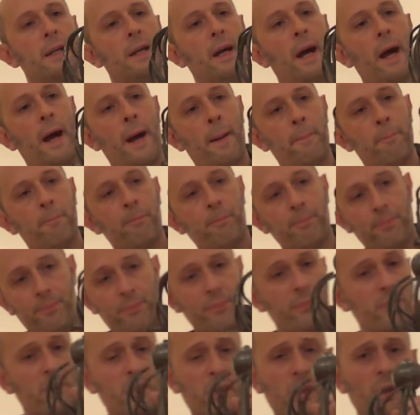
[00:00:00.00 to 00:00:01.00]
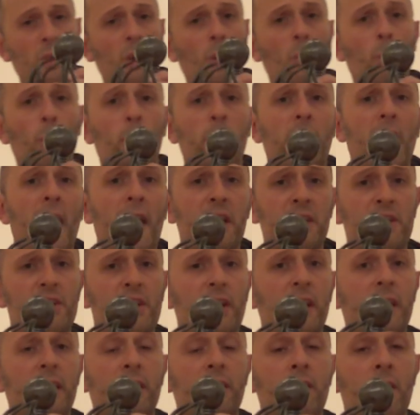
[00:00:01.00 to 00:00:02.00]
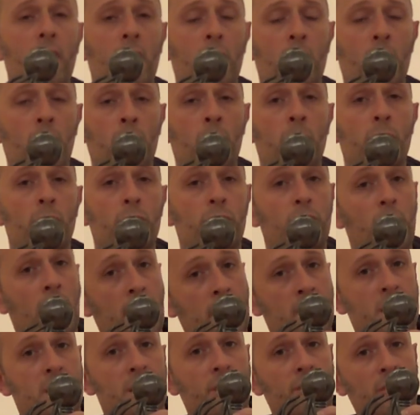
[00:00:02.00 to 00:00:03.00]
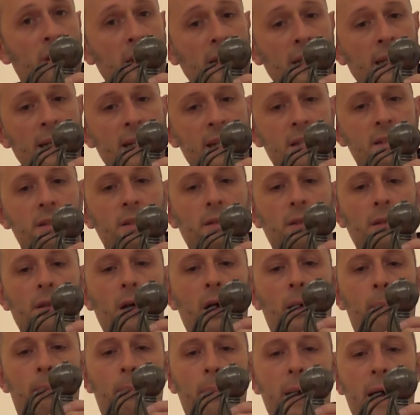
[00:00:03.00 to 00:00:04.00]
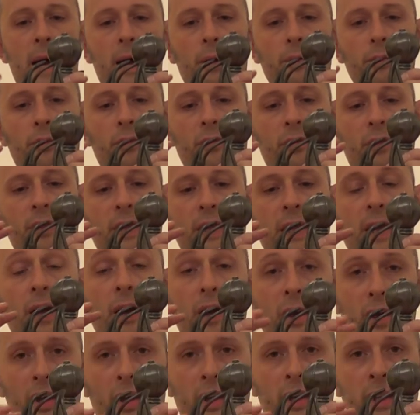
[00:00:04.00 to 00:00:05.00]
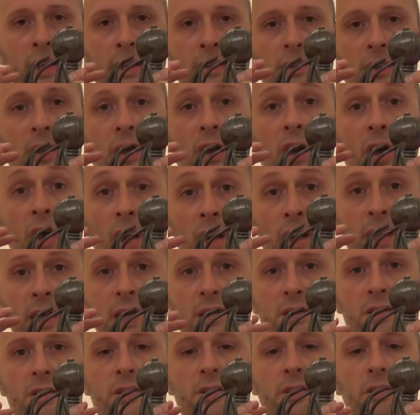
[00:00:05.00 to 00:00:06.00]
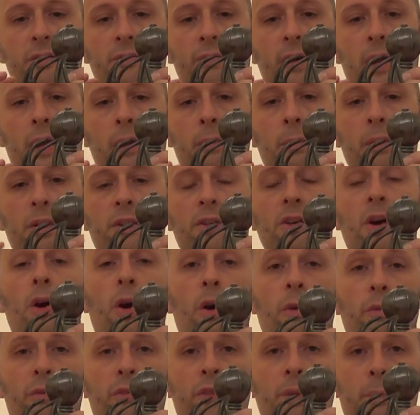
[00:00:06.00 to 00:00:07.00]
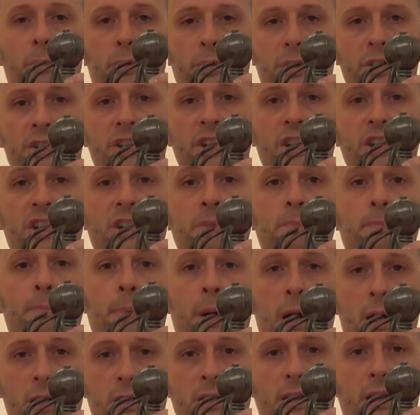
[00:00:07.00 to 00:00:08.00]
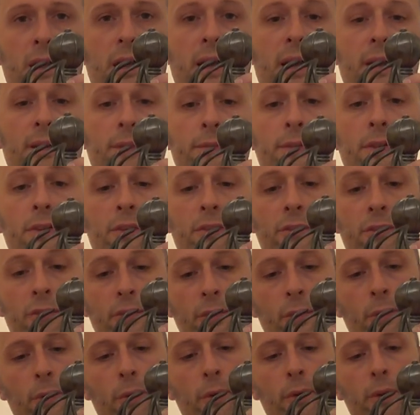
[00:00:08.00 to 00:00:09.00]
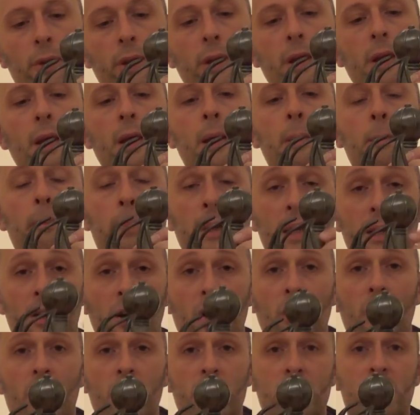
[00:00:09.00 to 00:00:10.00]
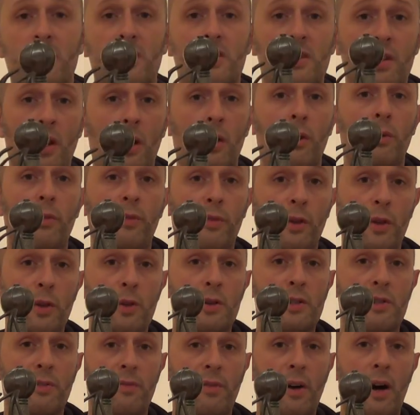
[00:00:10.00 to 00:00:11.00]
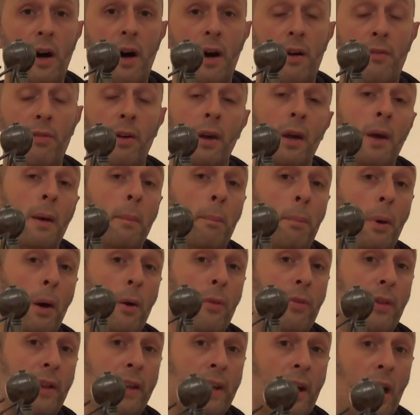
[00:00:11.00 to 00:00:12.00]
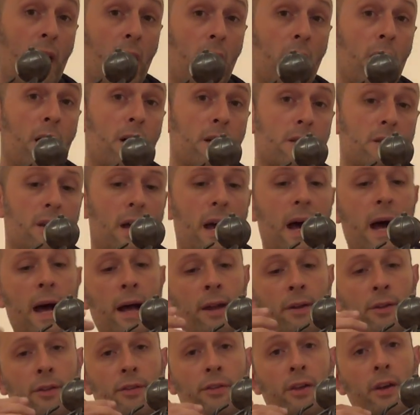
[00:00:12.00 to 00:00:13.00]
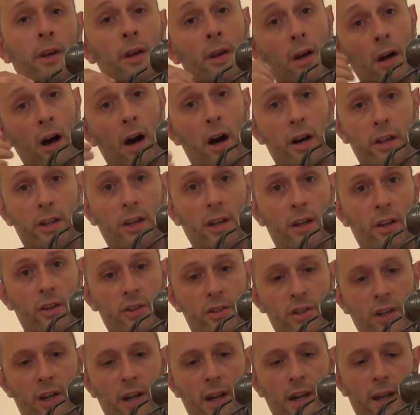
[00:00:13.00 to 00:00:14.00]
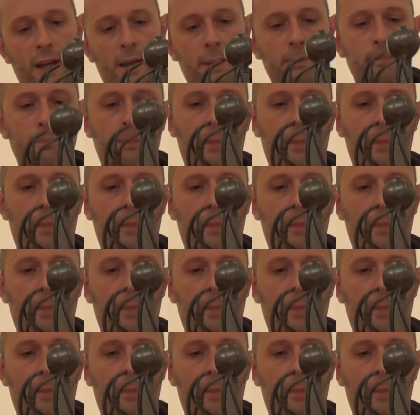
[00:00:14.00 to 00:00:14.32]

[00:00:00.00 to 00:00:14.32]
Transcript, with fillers: Um, we actually know relatively little about the early earliest development of the British basket-hilted sword because so few survive both in art and archaeologically.